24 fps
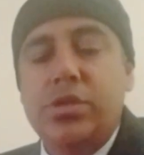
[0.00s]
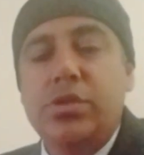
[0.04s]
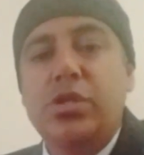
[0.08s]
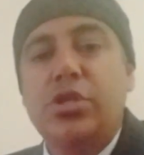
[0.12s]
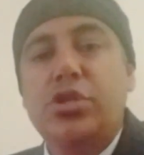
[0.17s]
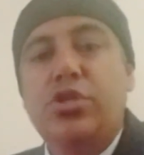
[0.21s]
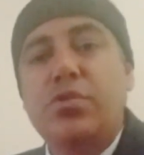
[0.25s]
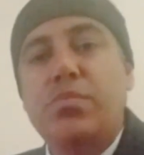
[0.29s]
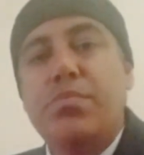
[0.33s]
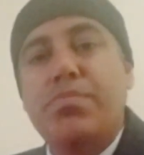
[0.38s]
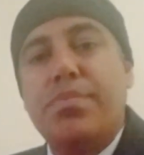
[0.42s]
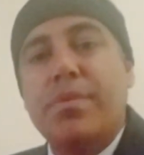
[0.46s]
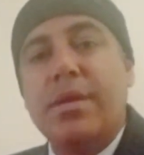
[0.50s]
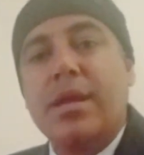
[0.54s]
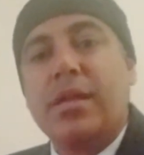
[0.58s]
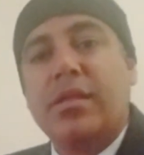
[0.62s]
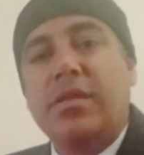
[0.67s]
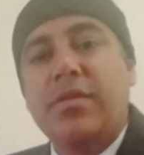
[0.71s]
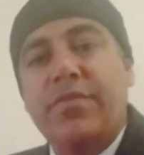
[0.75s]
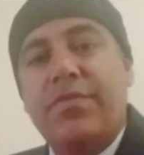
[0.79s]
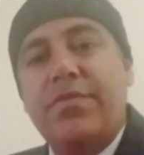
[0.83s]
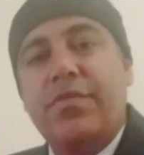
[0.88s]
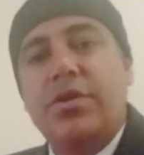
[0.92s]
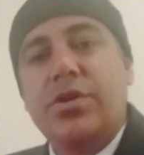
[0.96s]
You need to break
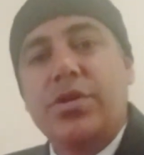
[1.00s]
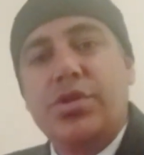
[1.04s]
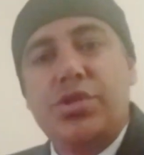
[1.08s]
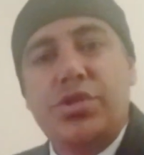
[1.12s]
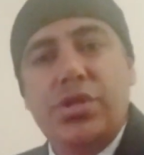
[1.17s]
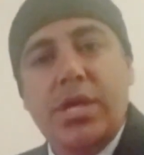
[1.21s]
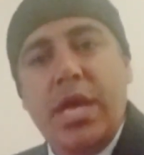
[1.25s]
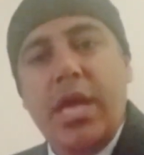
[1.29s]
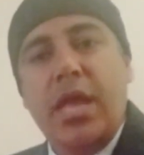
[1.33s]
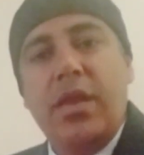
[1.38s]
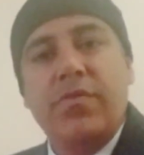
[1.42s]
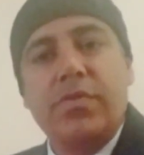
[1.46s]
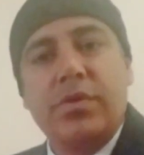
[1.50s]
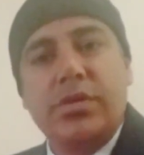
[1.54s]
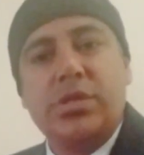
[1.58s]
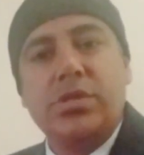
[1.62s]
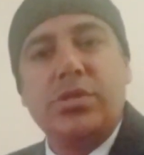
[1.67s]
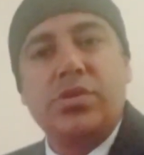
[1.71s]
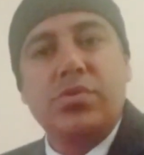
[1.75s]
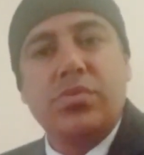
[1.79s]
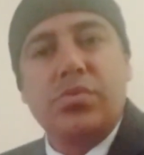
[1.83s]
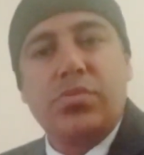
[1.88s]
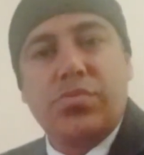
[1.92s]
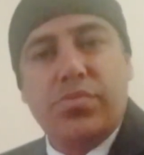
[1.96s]
the first chain, which
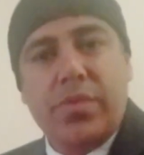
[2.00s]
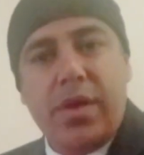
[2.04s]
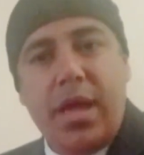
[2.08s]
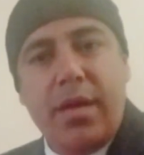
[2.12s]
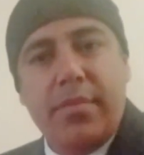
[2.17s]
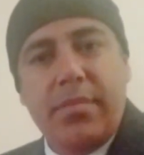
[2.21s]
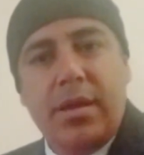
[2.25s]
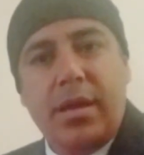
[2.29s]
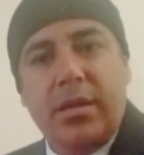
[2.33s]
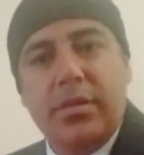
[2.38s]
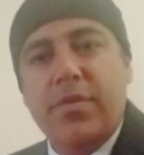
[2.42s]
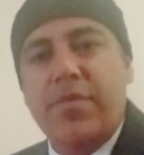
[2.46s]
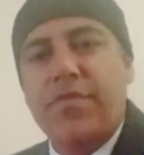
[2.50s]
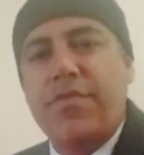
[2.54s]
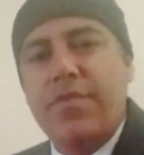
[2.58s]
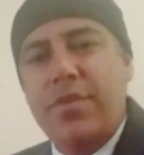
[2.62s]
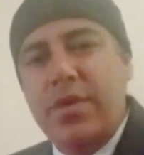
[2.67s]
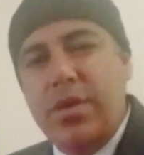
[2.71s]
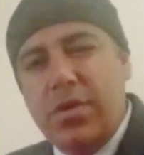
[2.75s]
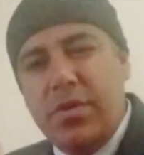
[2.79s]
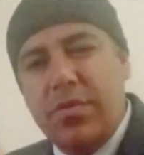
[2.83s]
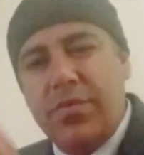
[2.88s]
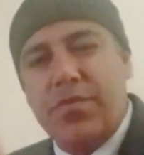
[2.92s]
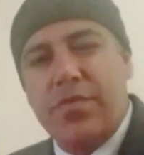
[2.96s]
is your grammar. The
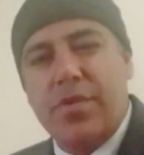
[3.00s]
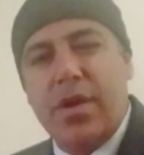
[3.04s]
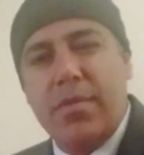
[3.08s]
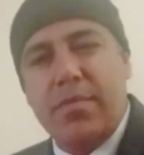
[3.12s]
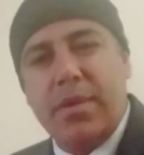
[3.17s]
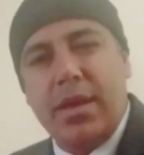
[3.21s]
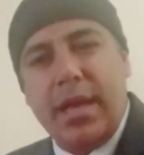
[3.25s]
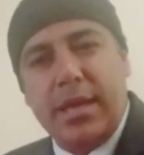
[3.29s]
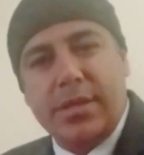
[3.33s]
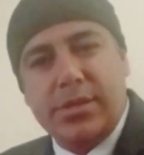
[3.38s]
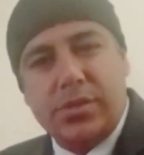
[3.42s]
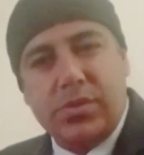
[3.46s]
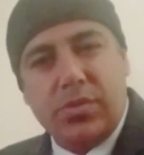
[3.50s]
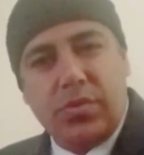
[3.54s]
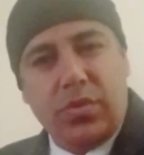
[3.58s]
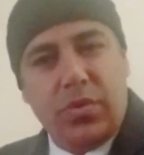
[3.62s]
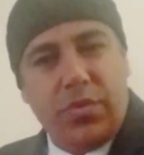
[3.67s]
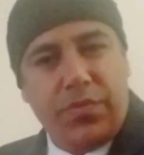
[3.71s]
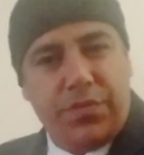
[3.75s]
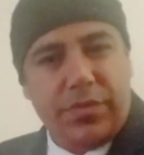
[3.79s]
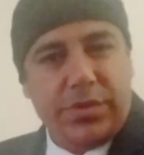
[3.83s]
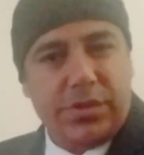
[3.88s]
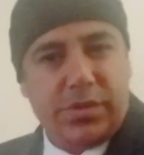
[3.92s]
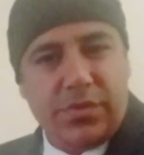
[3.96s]
fear of grammar has to
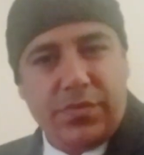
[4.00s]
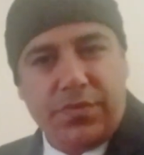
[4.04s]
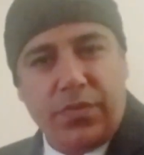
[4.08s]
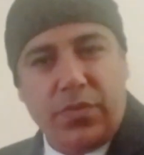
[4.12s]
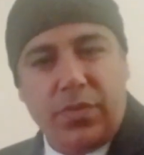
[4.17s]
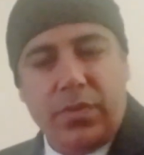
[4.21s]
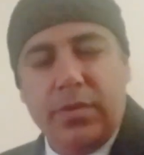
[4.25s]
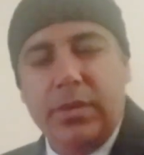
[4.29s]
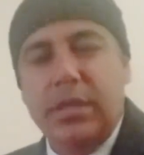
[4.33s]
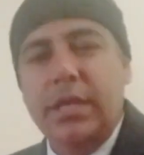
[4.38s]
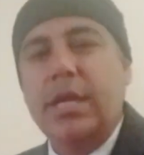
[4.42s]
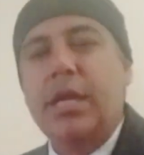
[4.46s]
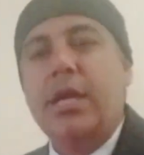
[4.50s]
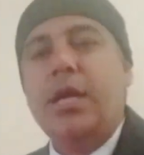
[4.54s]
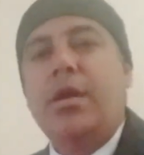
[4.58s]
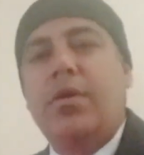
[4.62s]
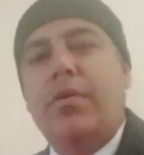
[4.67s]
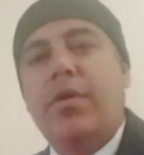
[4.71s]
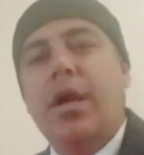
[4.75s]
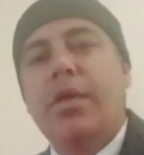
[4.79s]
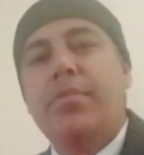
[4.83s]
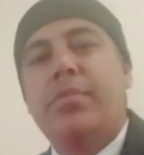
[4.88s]
go first of all, right?